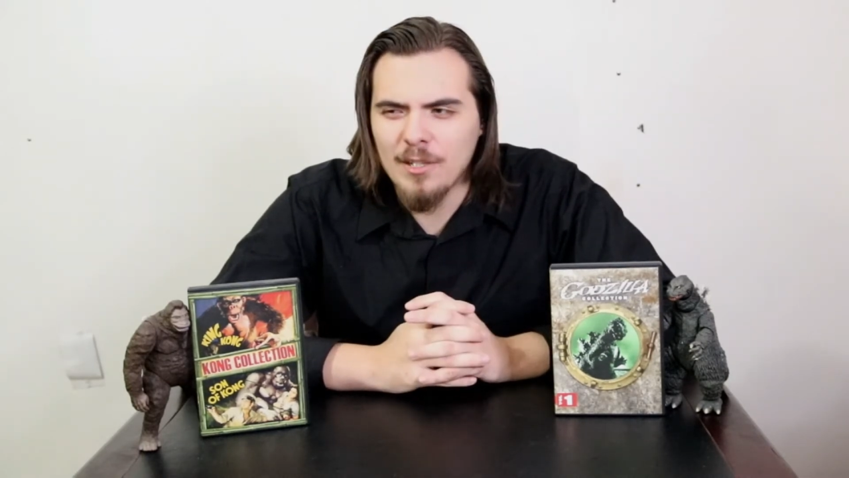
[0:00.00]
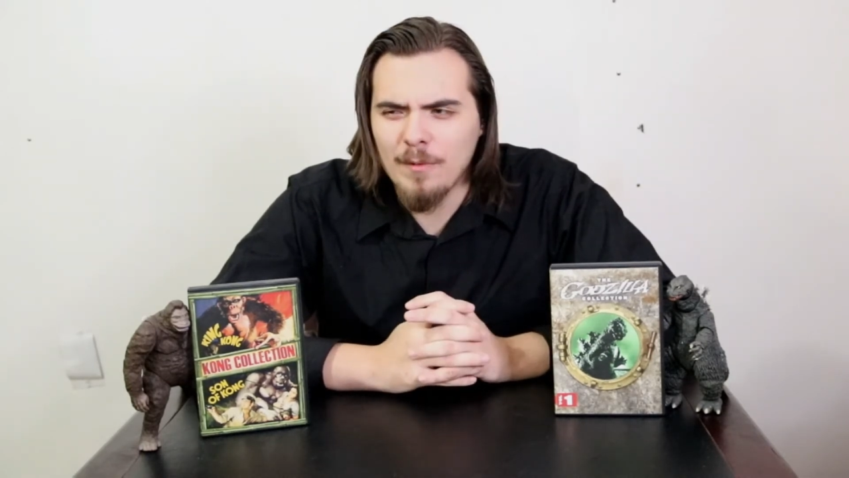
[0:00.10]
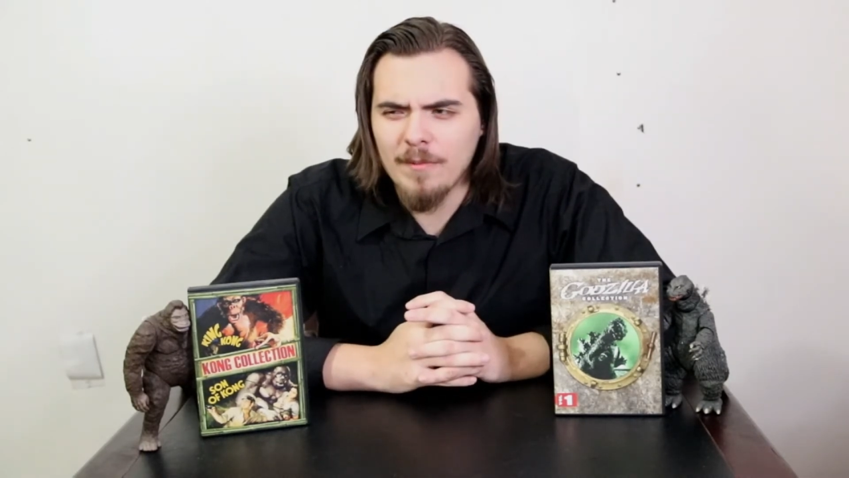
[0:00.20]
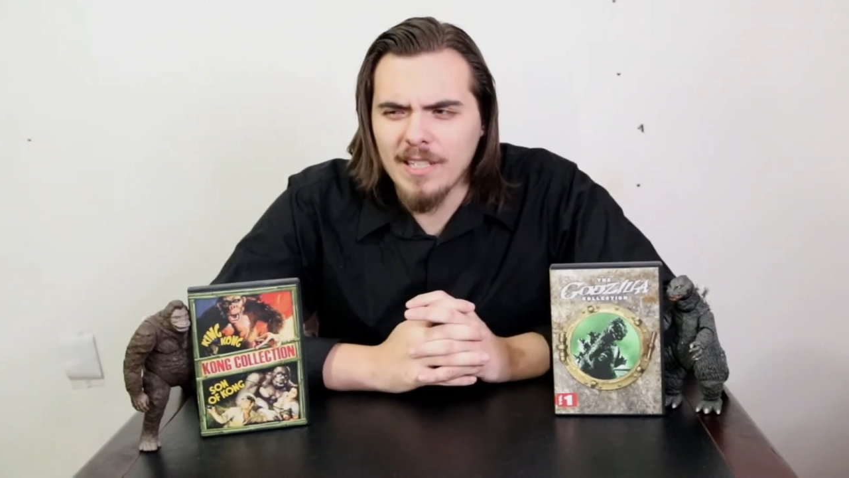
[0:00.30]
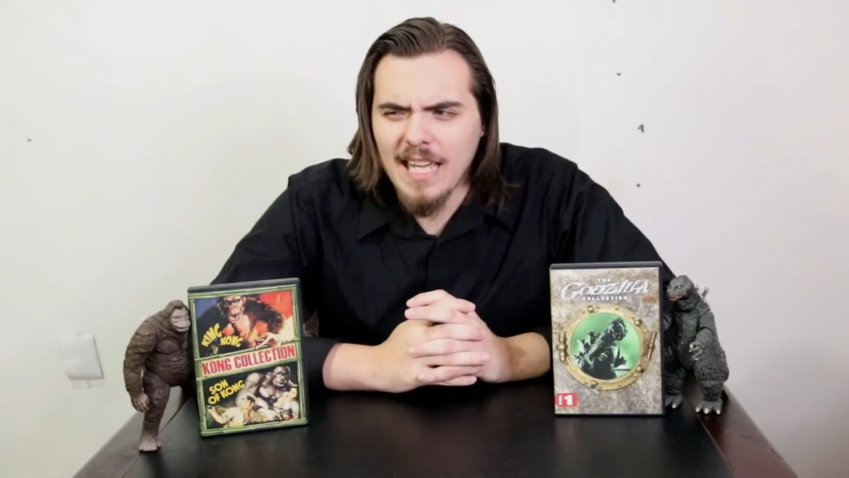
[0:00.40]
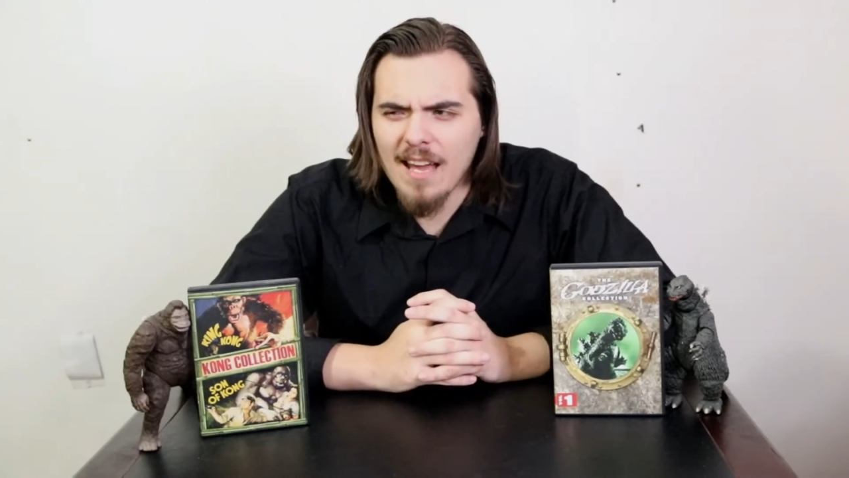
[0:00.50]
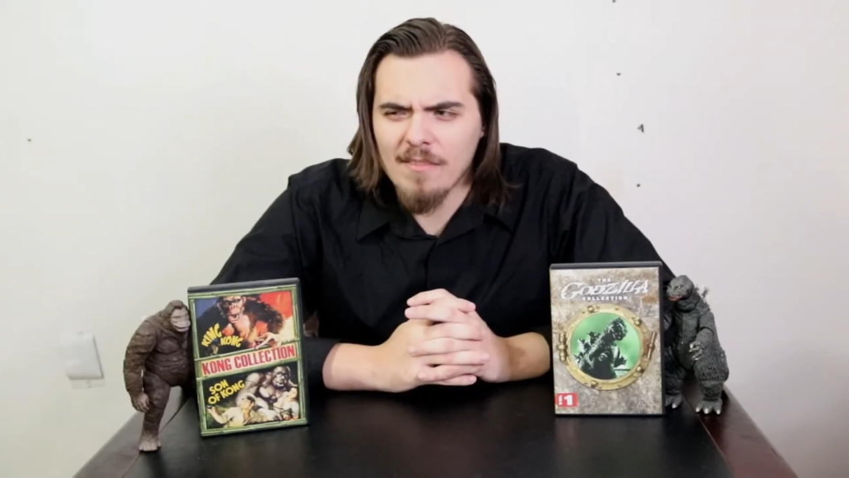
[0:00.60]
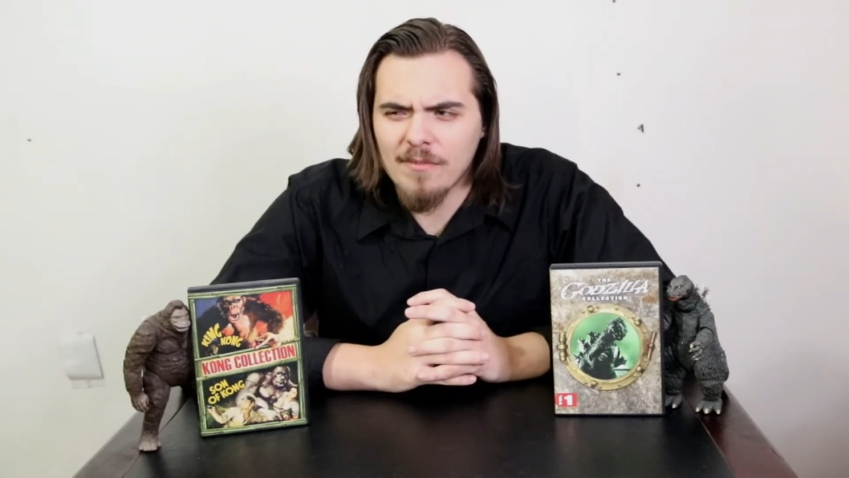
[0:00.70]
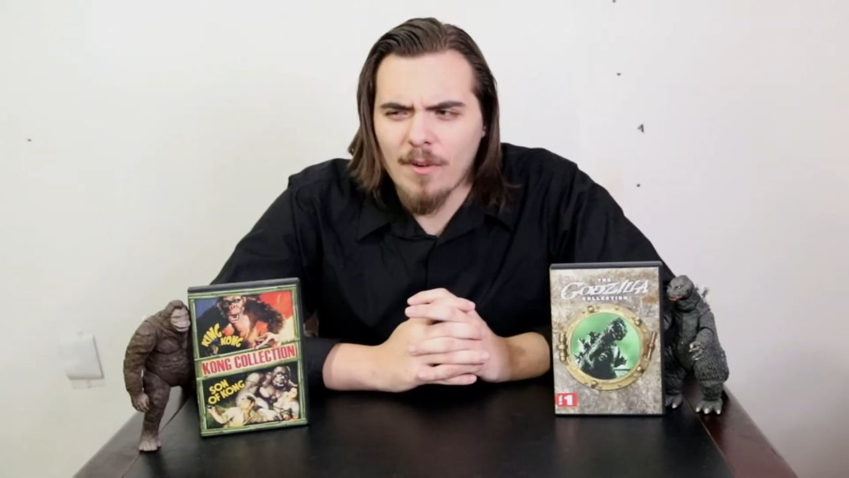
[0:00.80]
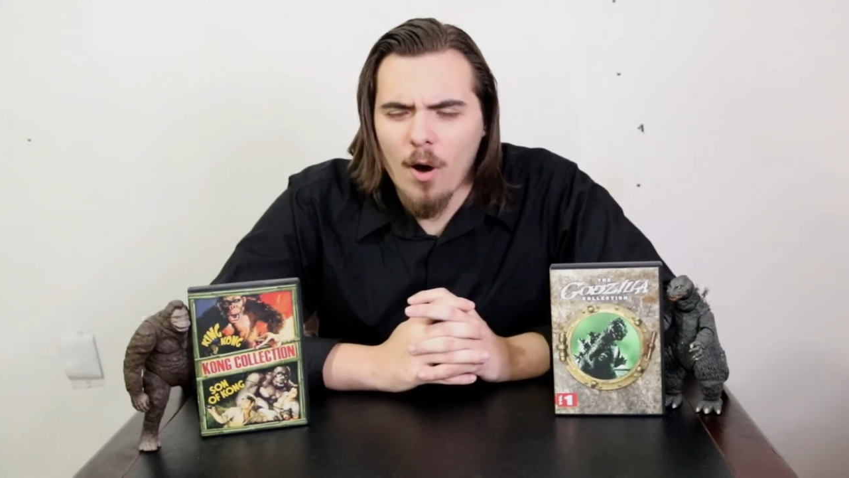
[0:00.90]
You really
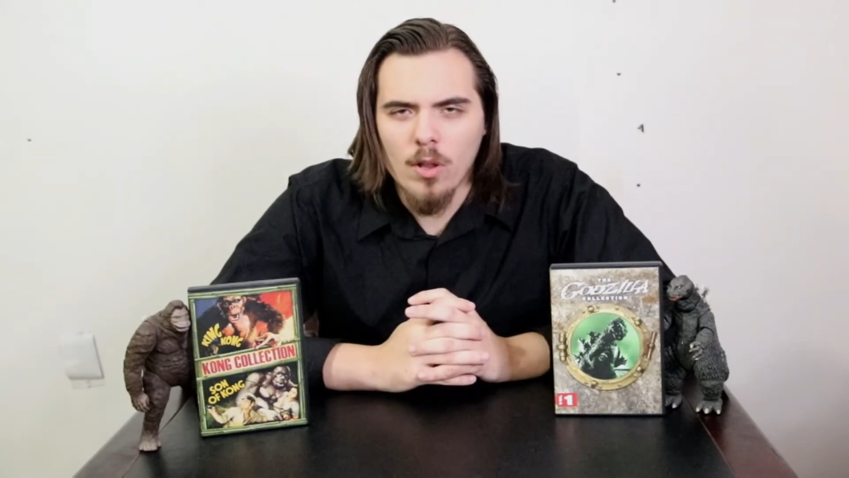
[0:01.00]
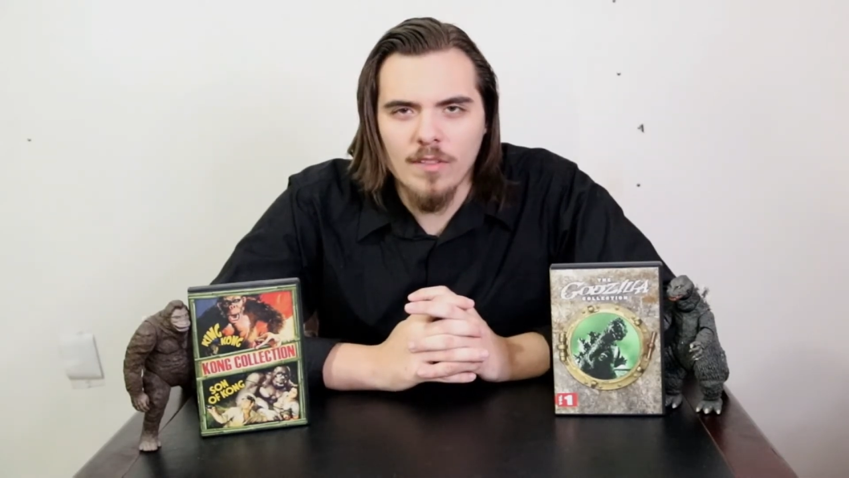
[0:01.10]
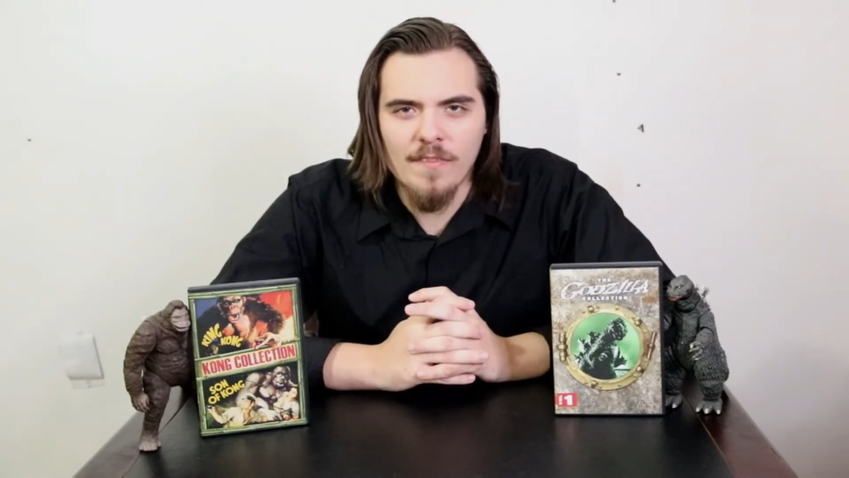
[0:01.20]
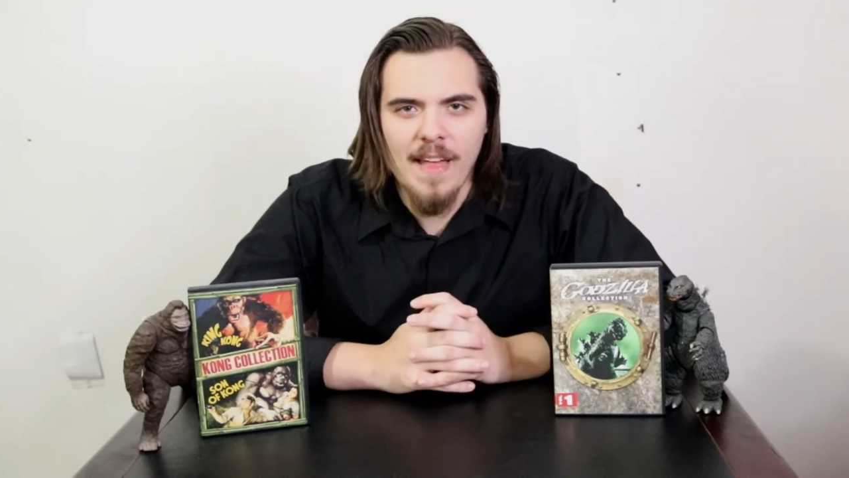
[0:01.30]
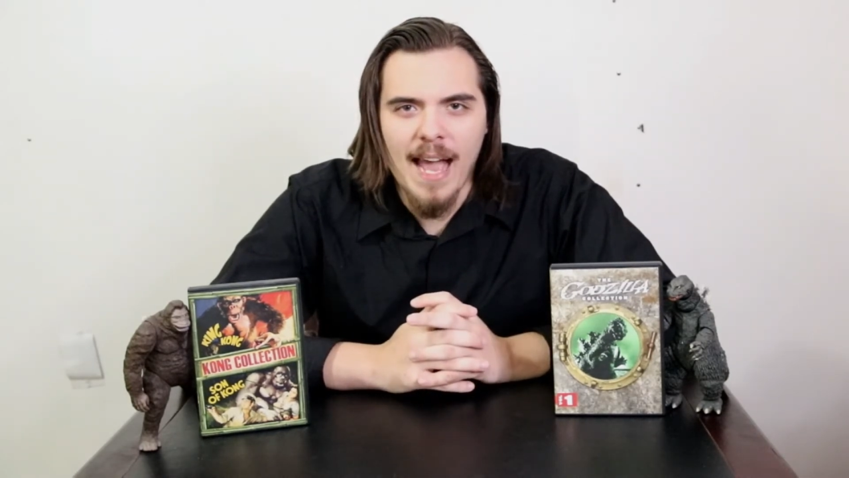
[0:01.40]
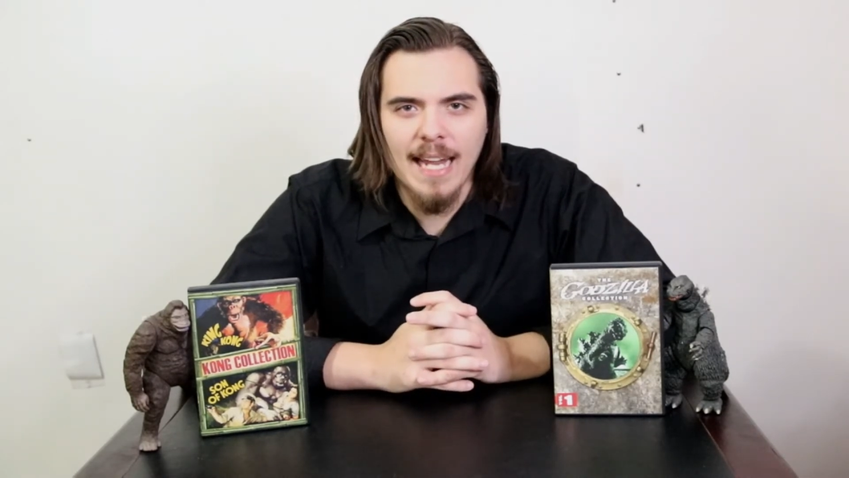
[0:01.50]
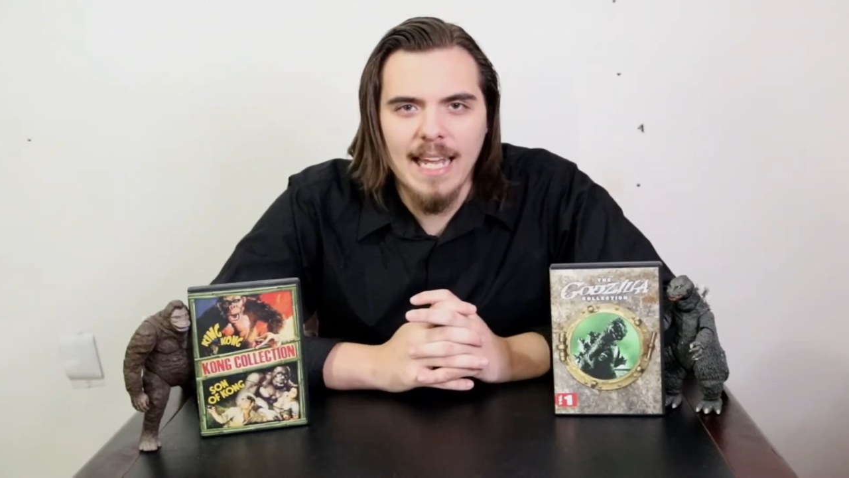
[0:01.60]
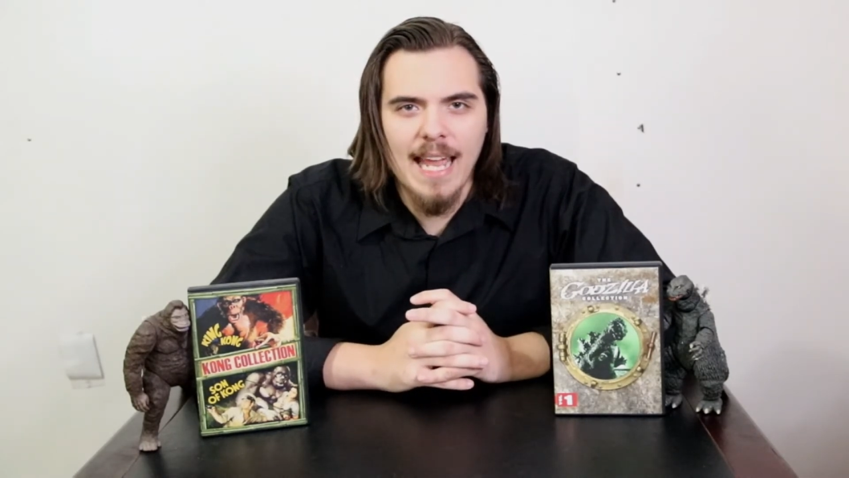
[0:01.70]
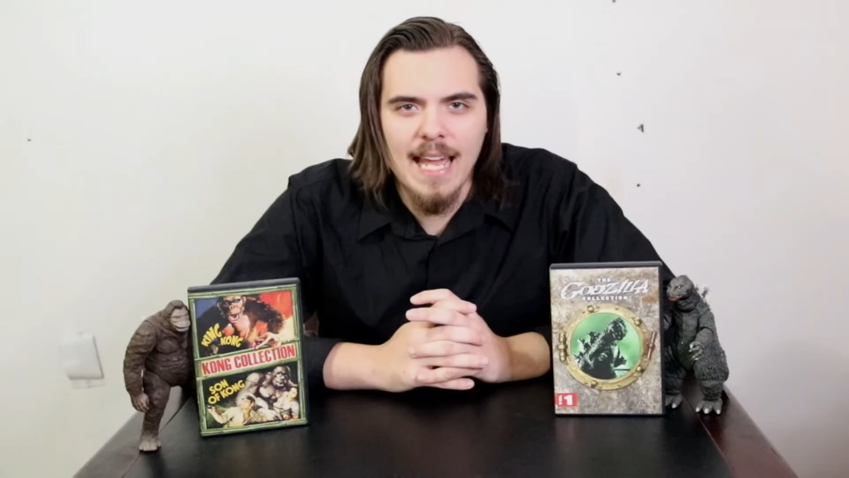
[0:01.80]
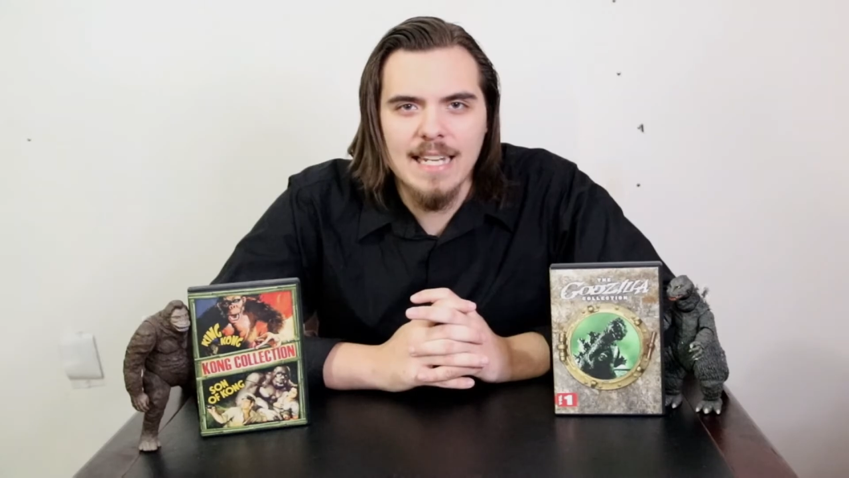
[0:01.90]
have all of that,
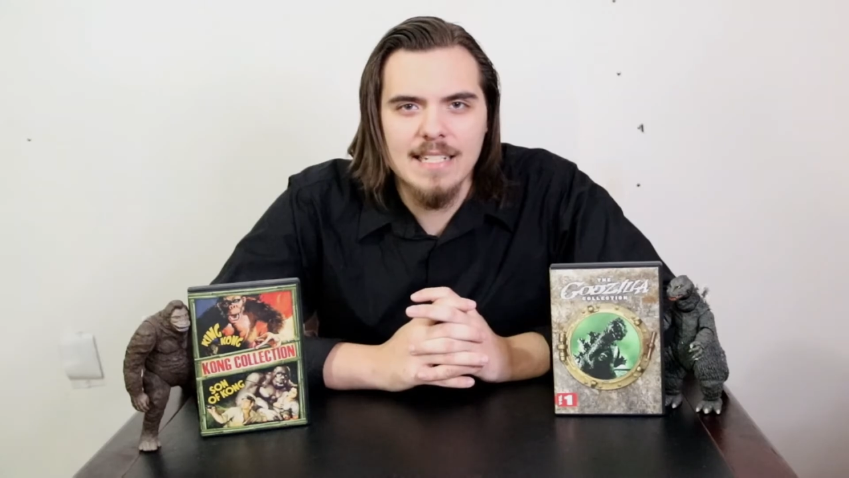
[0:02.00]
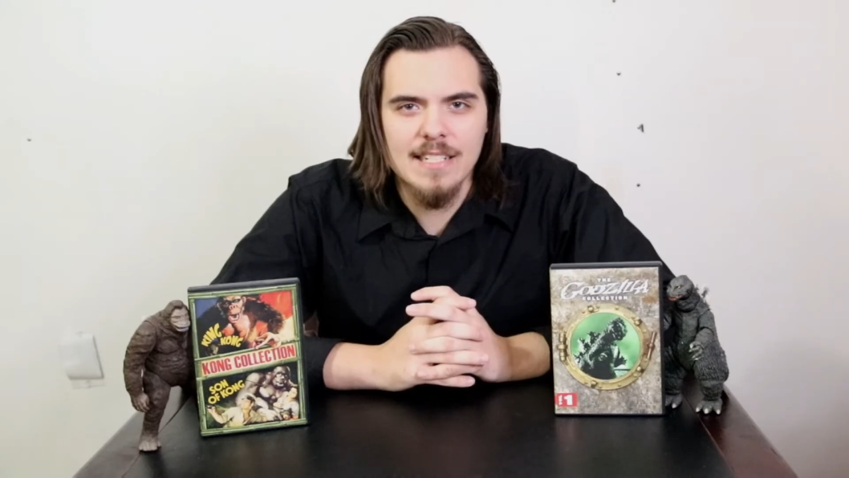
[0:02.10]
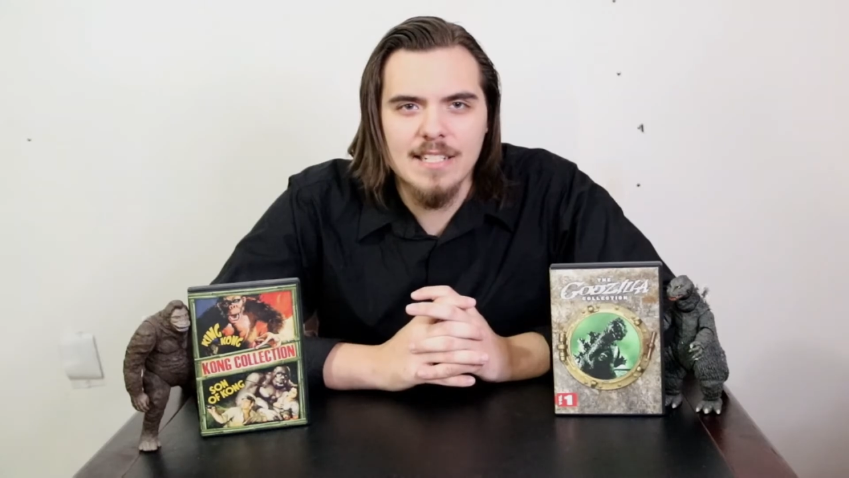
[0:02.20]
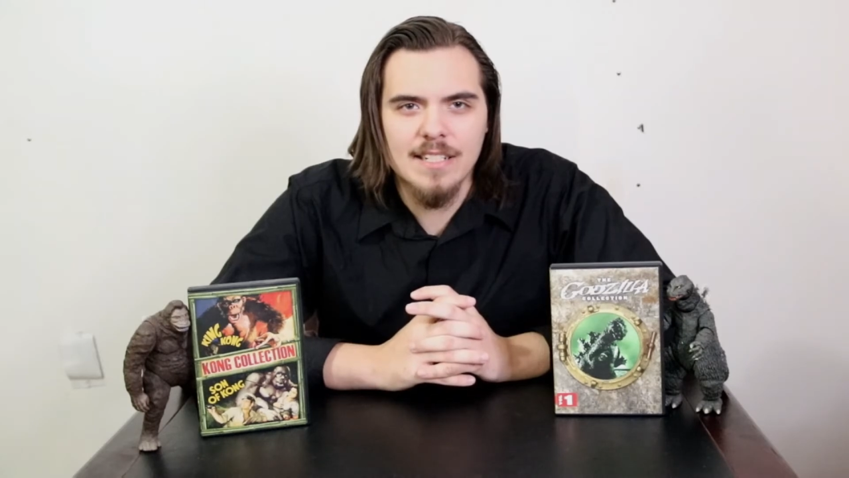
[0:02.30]
and